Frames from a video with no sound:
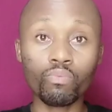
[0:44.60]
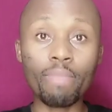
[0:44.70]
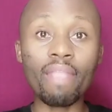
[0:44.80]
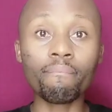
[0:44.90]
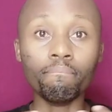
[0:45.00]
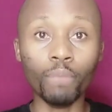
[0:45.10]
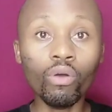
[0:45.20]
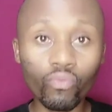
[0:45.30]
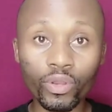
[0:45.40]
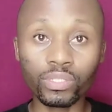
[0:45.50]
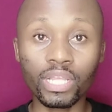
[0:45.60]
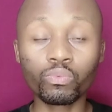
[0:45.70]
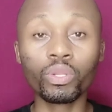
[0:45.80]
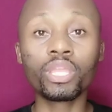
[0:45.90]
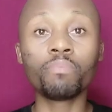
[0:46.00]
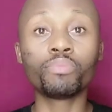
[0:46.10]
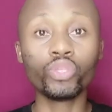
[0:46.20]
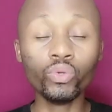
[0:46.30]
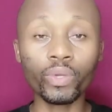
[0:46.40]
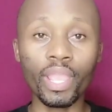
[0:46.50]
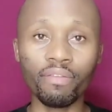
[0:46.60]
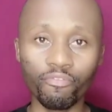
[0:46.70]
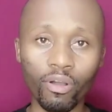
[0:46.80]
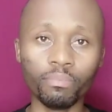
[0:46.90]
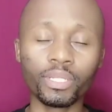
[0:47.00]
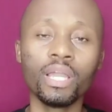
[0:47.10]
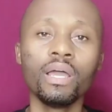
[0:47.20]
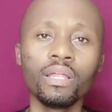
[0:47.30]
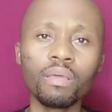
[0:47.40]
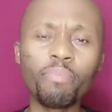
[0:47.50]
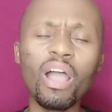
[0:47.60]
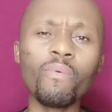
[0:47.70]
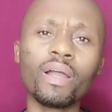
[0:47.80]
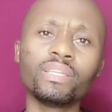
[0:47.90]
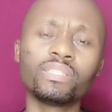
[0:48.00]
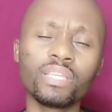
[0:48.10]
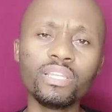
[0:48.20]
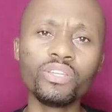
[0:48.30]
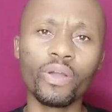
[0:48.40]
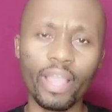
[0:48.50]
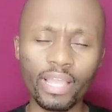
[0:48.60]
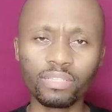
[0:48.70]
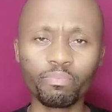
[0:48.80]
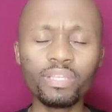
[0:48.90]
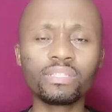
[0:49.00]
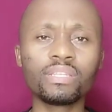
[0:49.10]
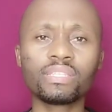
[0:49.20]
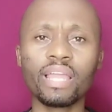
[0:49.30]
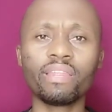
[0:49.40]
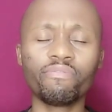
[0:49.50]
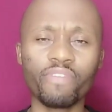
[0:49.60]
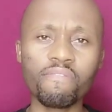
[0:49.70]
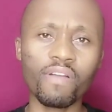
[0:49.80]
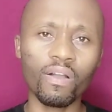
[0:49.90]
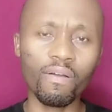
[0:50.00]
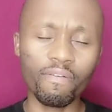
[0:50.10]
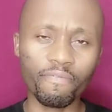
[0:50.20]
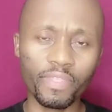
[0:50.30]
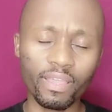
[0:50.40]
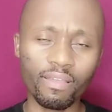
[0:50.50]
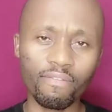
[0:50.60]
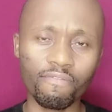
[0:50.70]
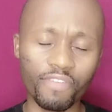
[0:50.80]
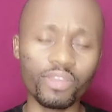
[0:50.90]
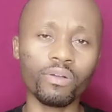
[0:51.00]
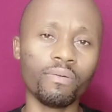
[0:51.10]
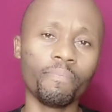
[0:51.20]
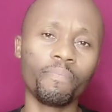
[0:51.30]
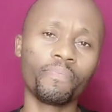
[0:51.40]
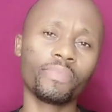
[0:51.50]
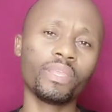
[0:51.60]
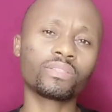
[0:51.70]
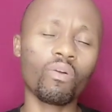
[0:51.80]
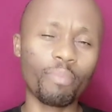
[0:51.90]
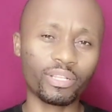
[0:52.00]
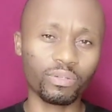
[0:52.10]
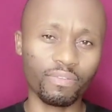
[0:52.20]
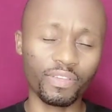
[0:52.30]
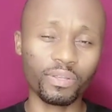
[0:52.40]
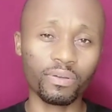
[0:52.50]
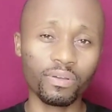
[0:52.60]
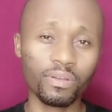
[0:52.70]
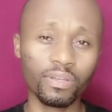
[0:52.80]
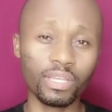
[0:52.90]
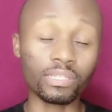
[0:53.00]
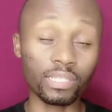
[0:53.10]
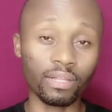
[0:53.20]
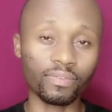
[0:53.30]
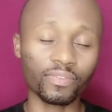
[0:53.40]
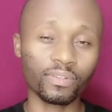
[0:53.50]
make more videos that will keep you informed. The power is in your hands. Please decide in favor of the video. Let's go back to the video itself.